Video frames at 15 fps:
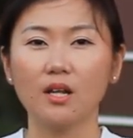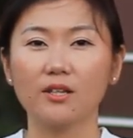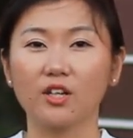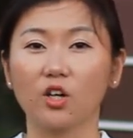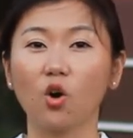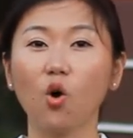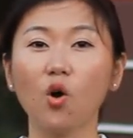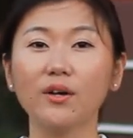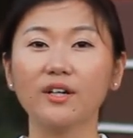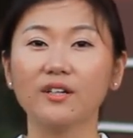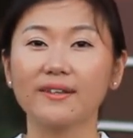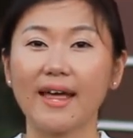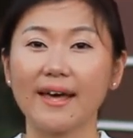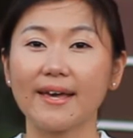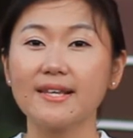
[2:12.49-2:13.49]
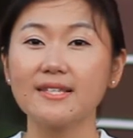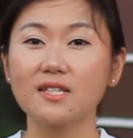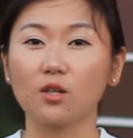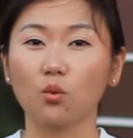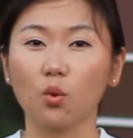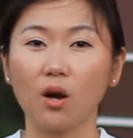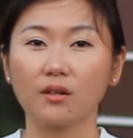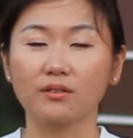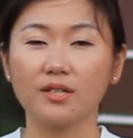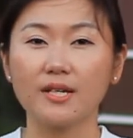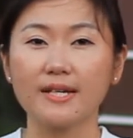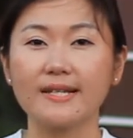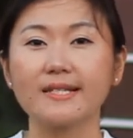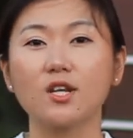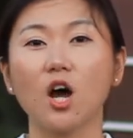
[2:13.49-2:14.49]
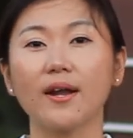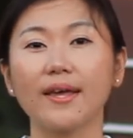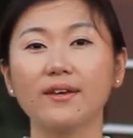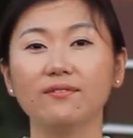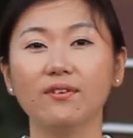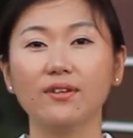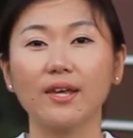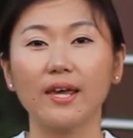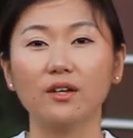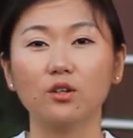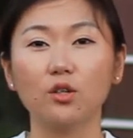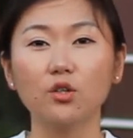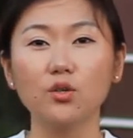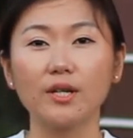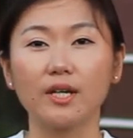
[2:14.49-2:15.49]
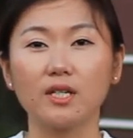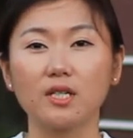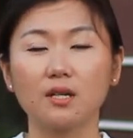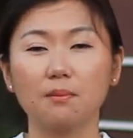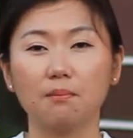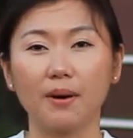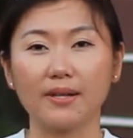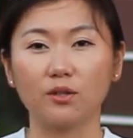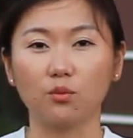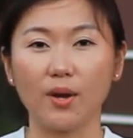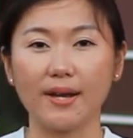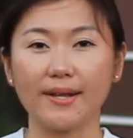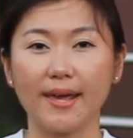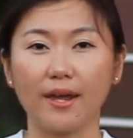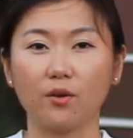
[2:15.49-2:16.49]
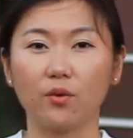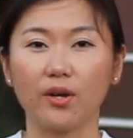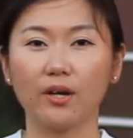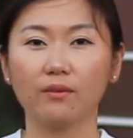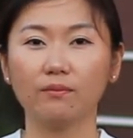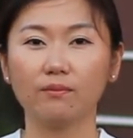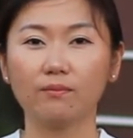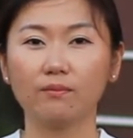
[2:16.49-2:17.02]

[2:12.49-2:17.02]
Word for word: The corner that hits the ground is not even included by the red area.